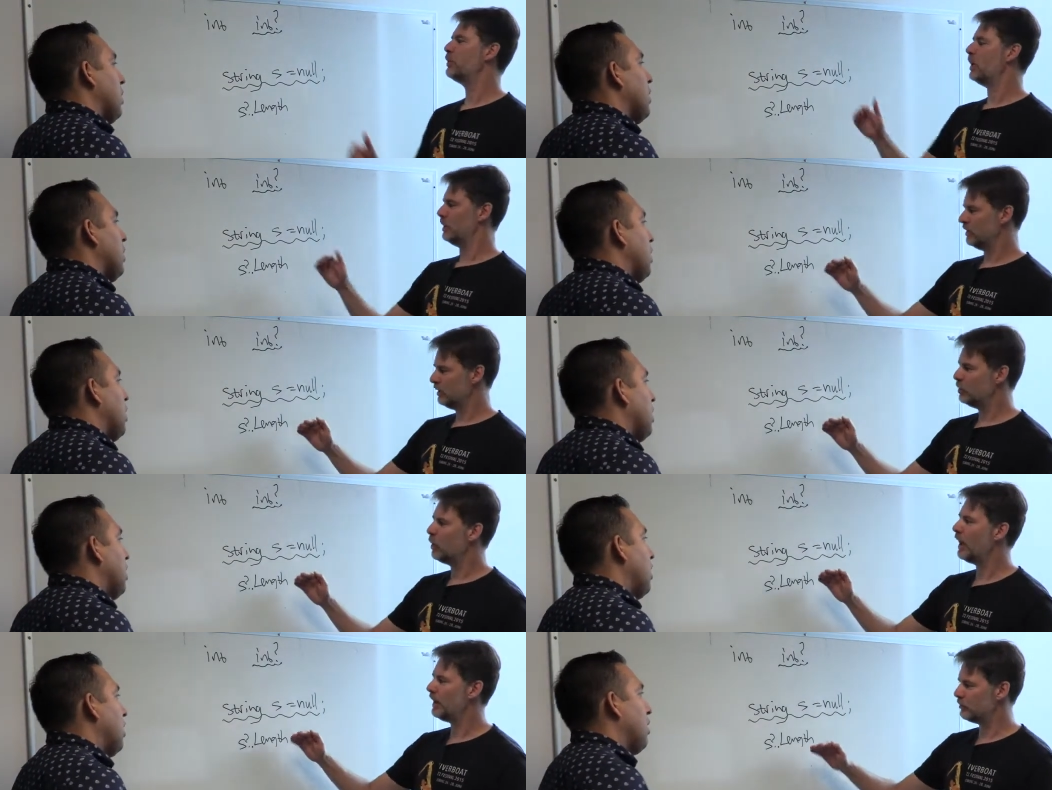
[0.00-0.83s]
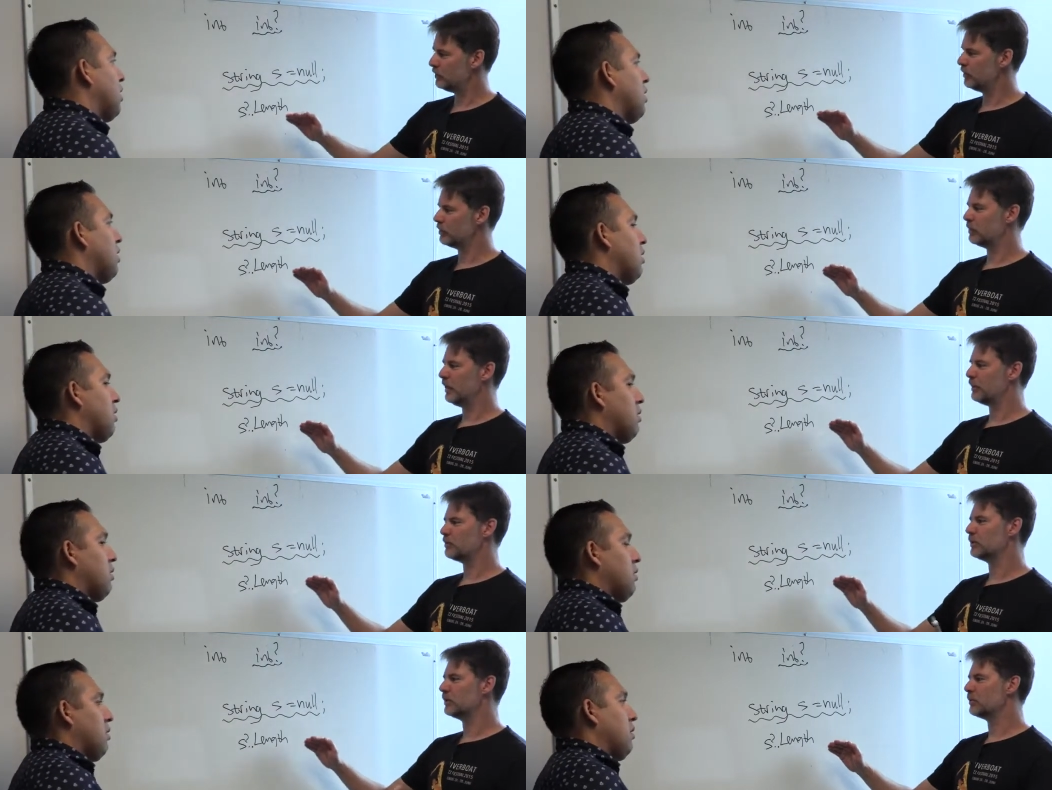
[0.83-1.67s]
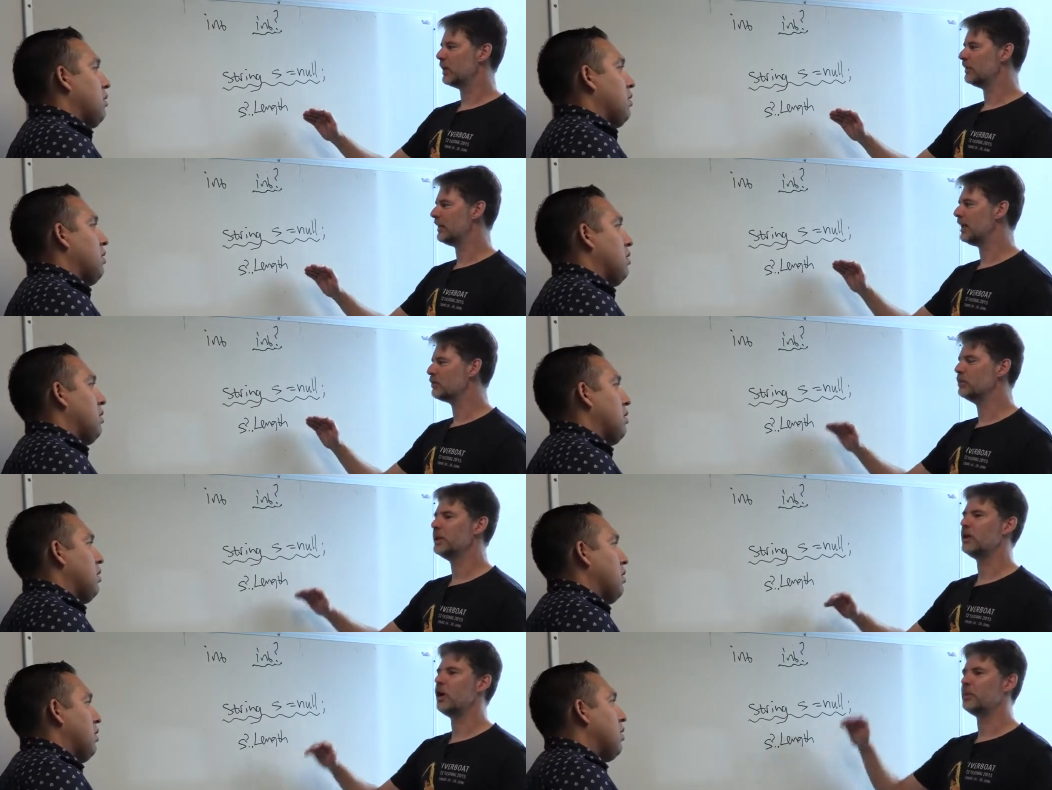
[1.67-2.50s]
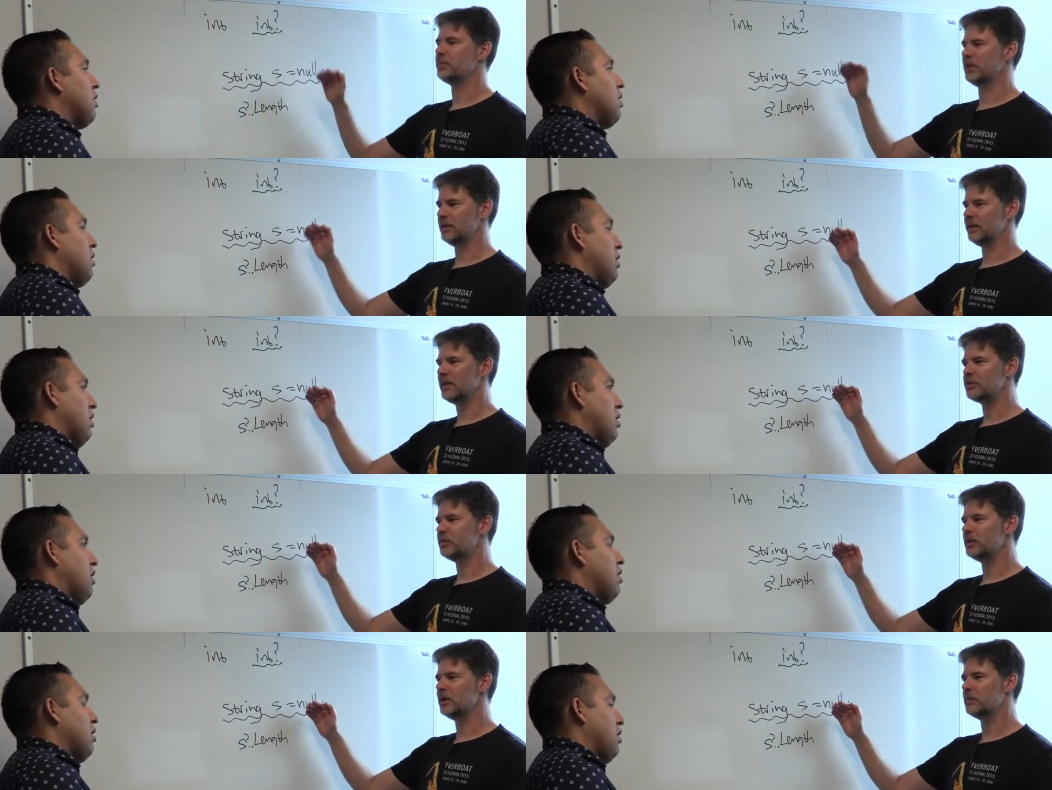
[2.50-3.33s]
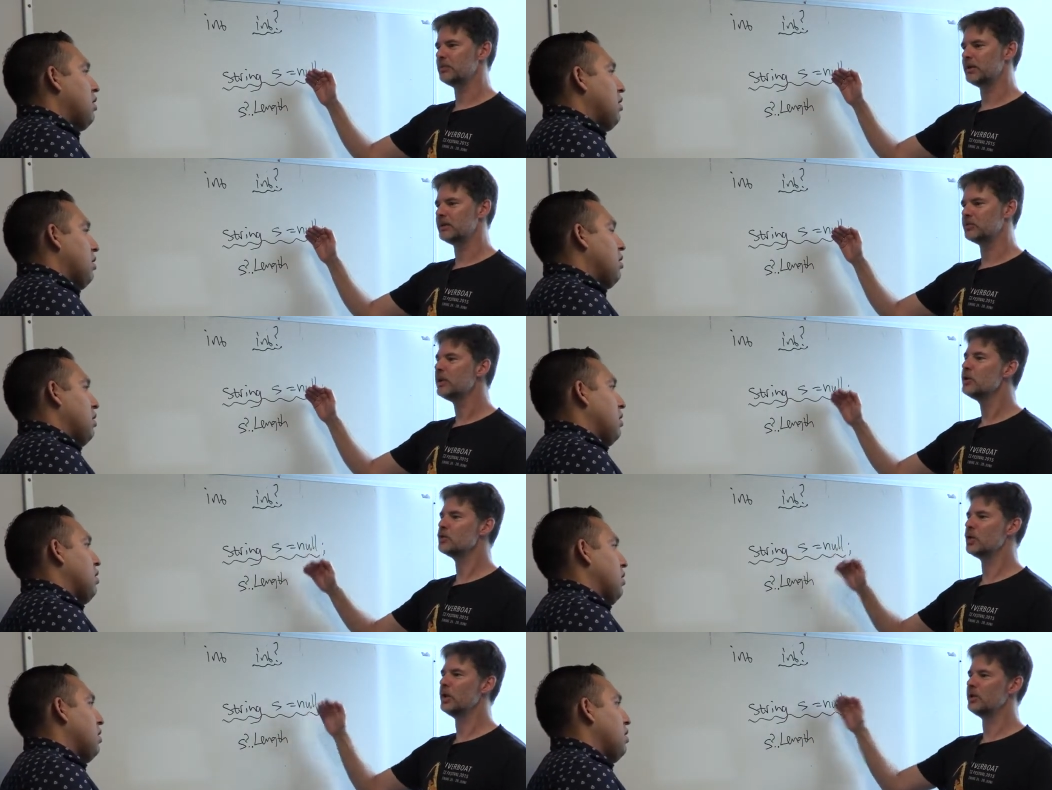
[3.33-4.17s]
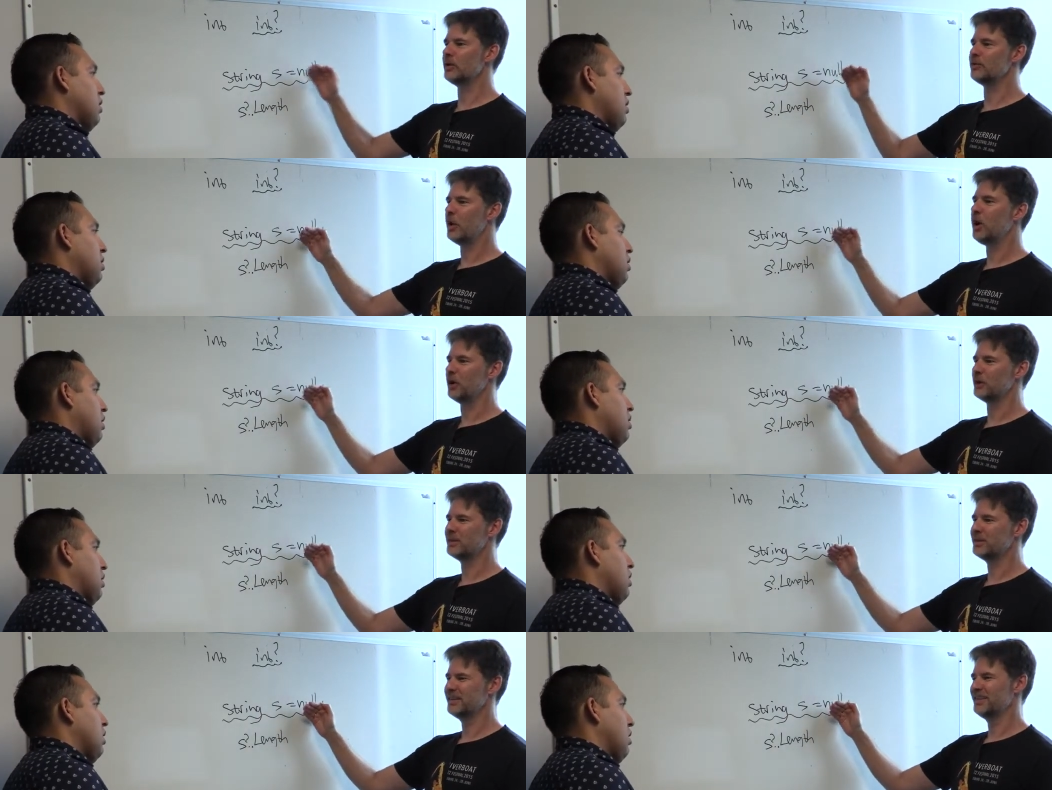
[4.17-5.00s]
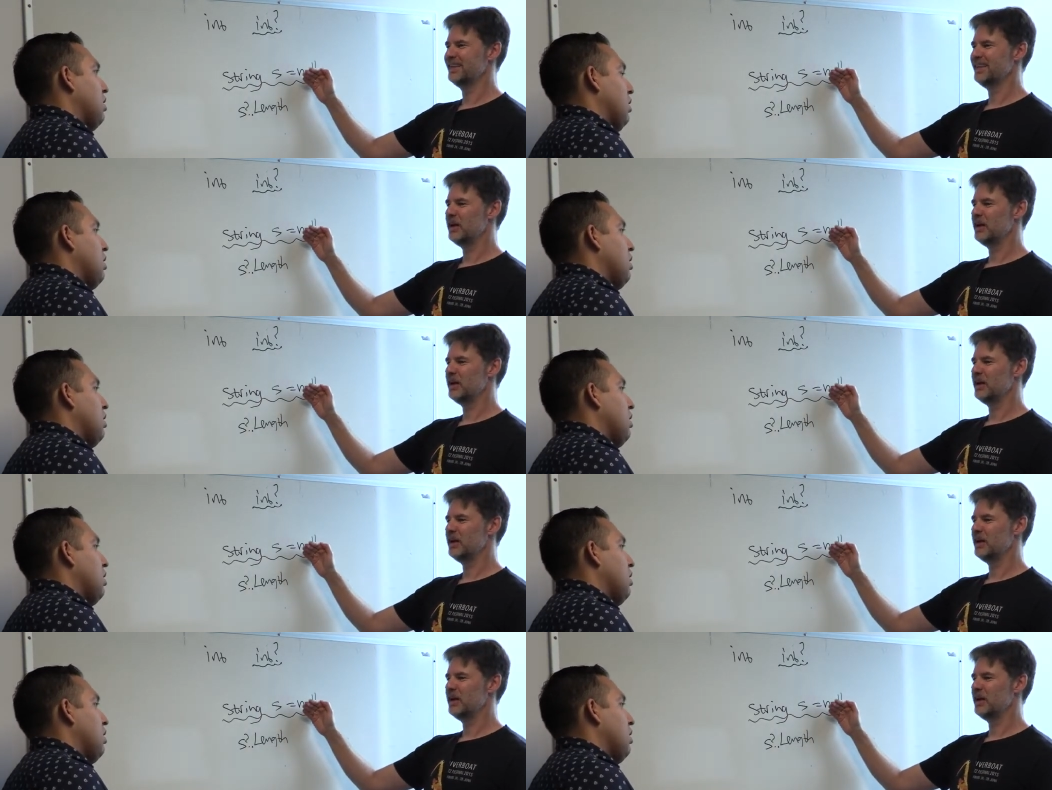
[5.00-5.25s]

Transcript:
Speaker 1: But you have you're absolutely right. There has to be an opt-in. There has to be a place where you turn this on, uh -huh.